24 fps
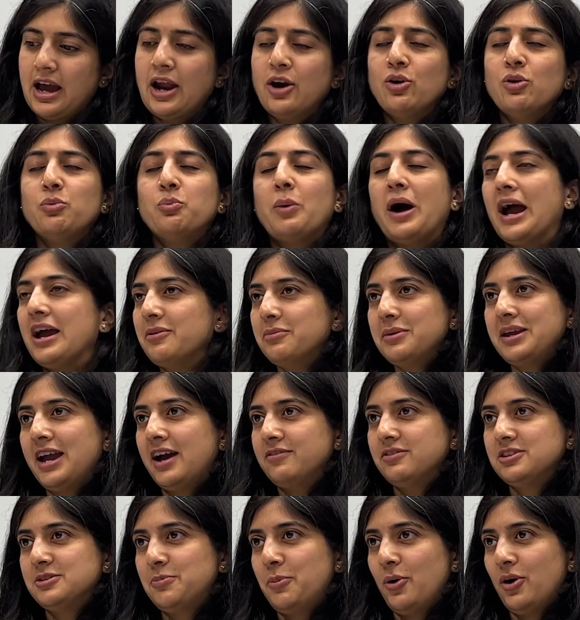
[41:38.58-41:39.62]
I don't know why we have
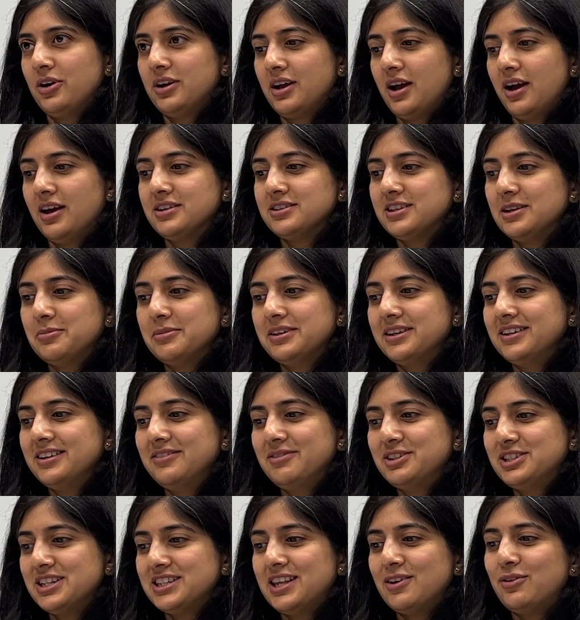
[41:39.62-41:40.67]
this podcast. I mean,
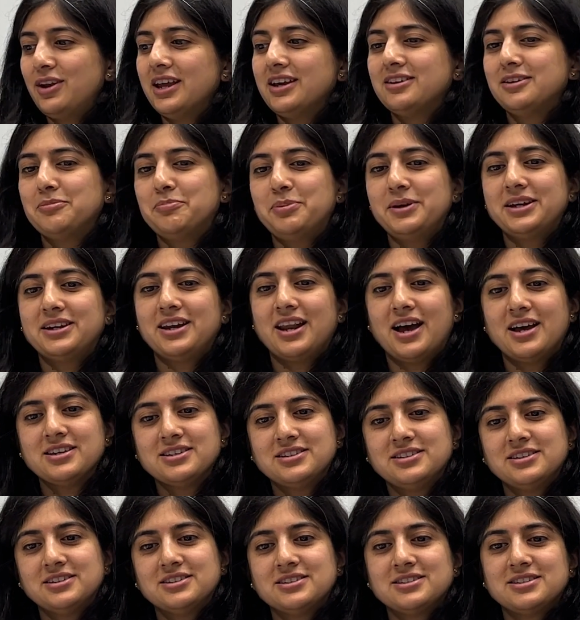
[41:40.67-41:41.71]
we just have to like repeat
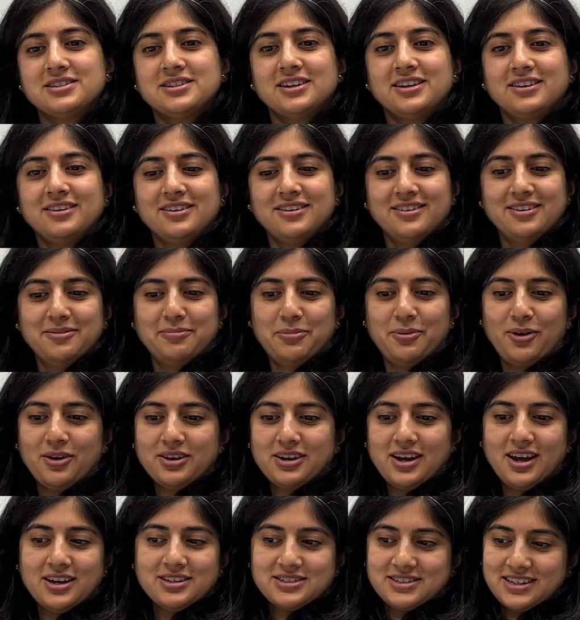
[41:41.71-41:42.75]
last year's
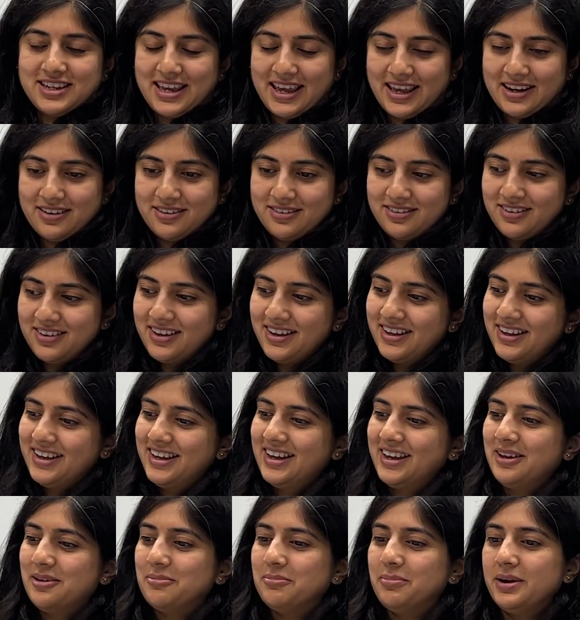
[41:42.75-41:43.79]
podcast again.
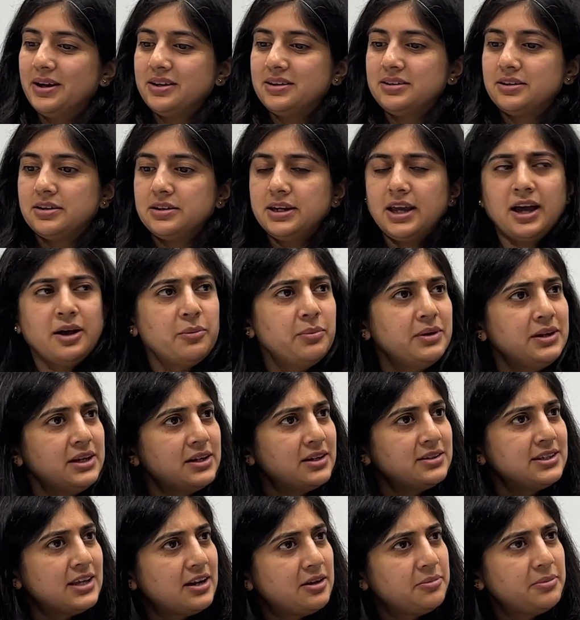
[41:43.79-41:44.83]
But yeah, we need a
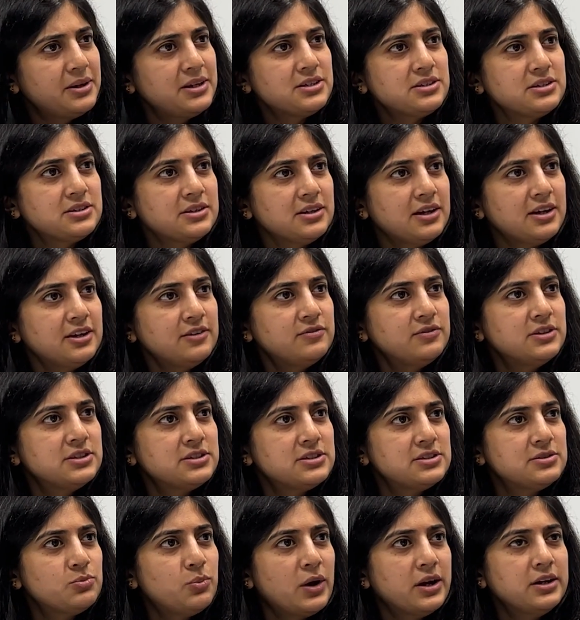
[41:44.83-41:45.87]
celebration. Yeah, if this
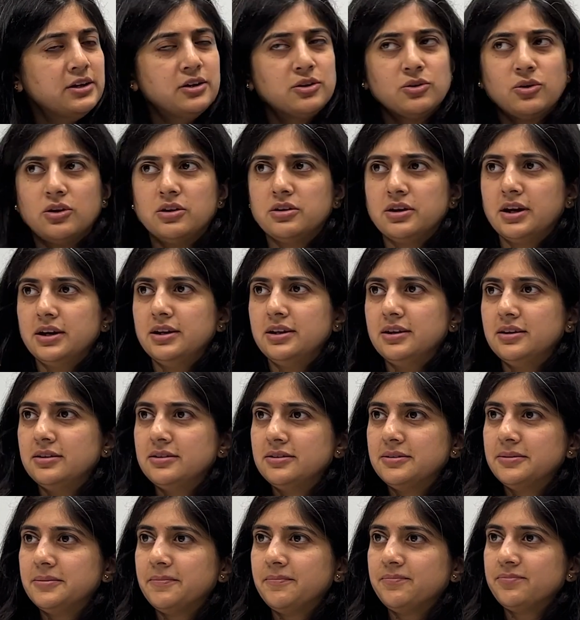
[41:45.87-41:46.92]
is 1 year already,
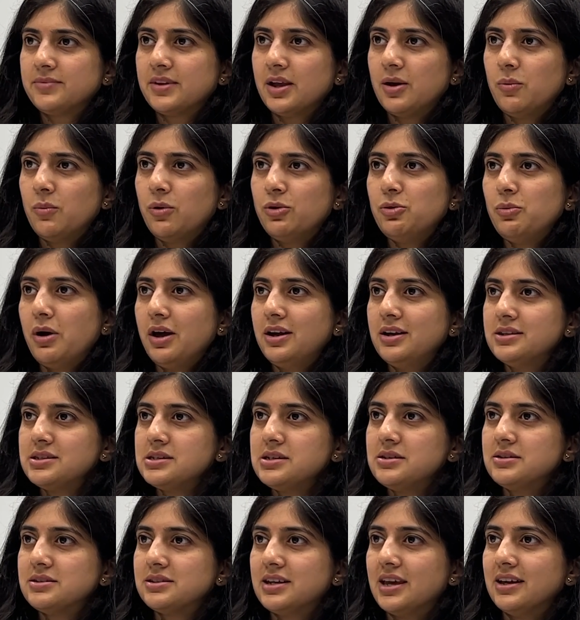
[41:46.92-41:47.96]
what do our
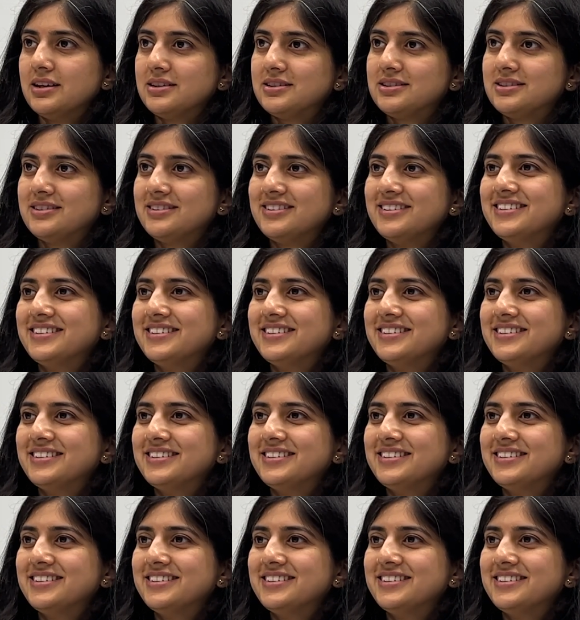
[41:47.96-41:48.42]
listeners get?